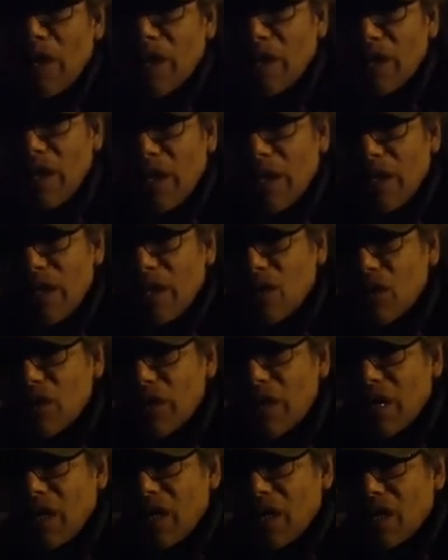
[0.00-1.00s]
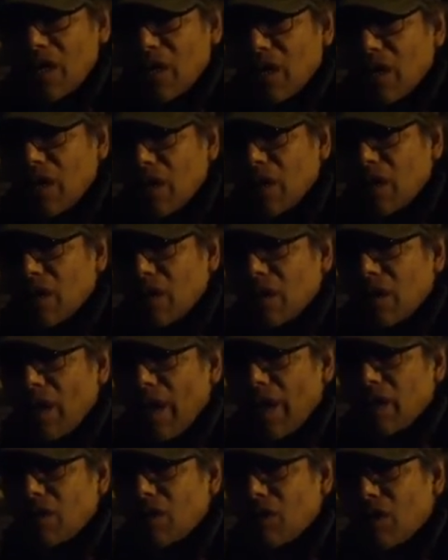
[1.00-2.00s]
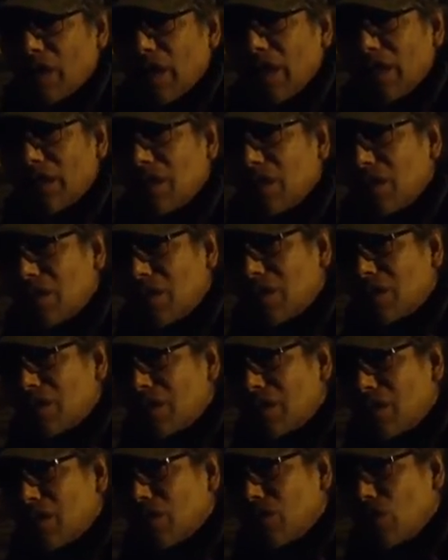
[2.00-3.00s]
ain't. They ain't got that the